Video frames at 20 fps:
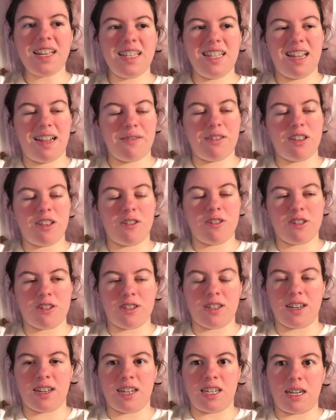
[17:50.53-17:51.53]
And after those are
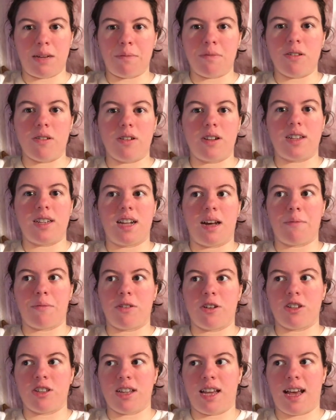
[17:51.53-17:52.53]
done and uploaded, I'm
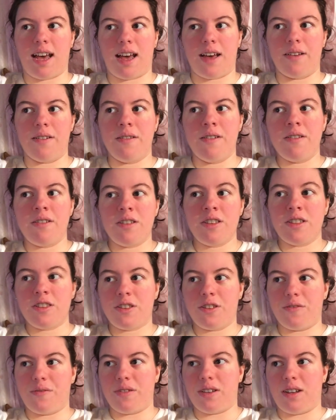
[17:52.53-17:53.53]
going to have
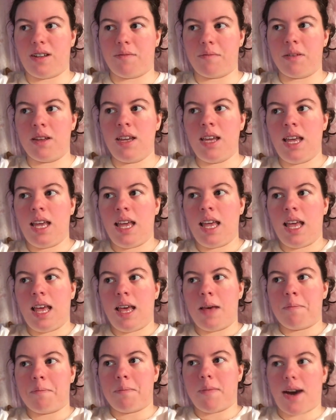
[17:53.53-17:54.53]
to film
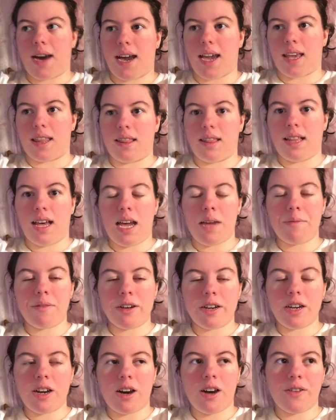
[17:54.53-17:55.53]
my
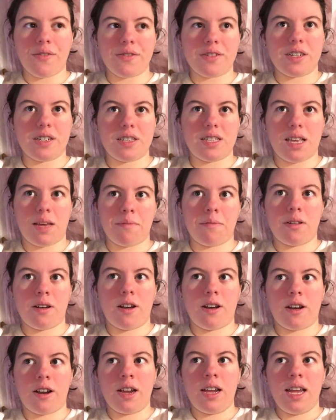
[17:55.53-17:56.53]
library haul for
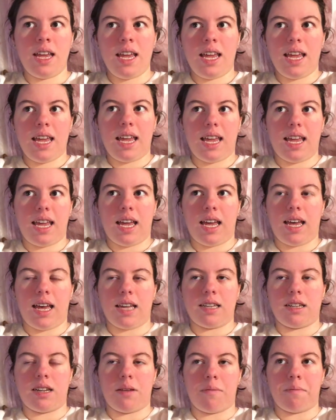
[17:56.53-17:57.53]
December
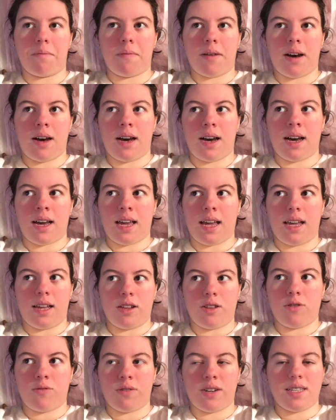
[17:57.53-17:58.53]
and
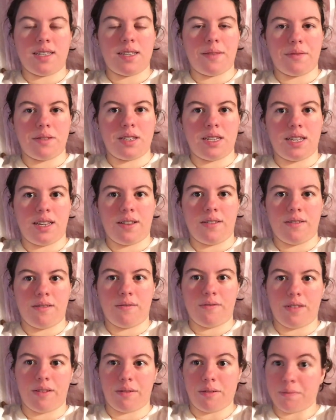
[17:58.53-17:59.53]
my 2017
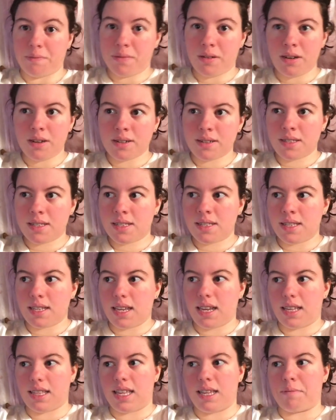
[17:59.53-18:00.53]
favorite books
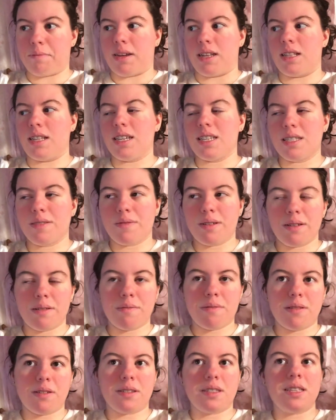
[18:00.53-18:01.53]
and then my least
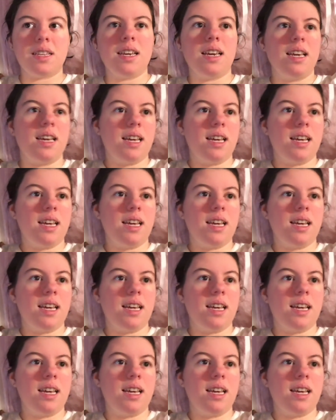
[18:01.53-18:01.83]
favorite books.